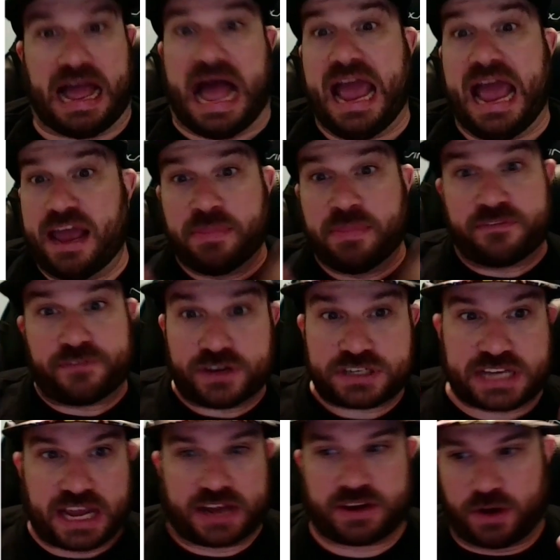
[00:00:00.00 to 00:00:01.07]
I am the first
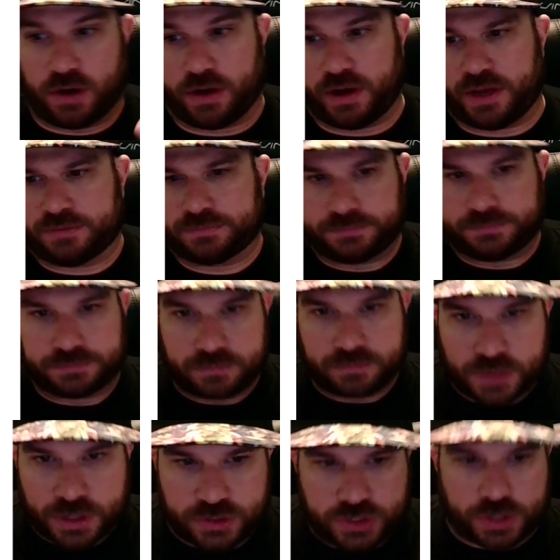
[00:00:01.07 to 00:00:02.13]
category.
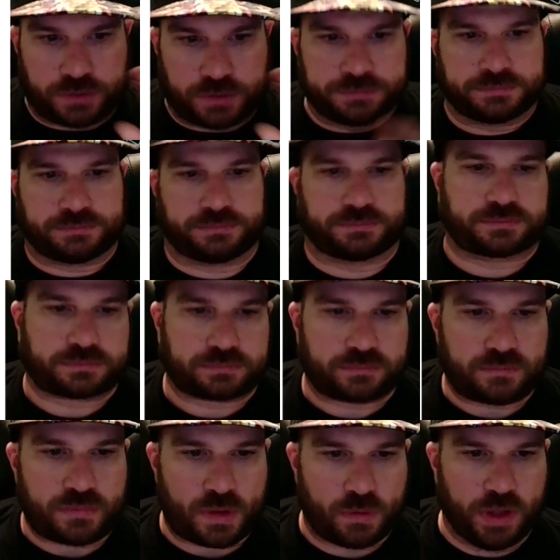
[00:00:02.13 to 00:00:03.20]
So,
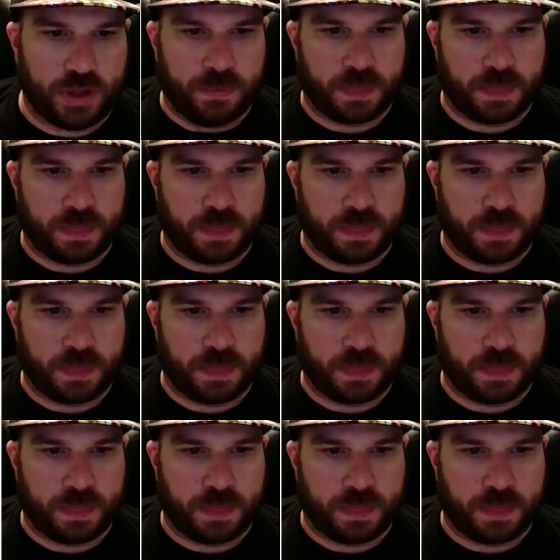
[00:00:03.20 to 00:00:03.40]
well,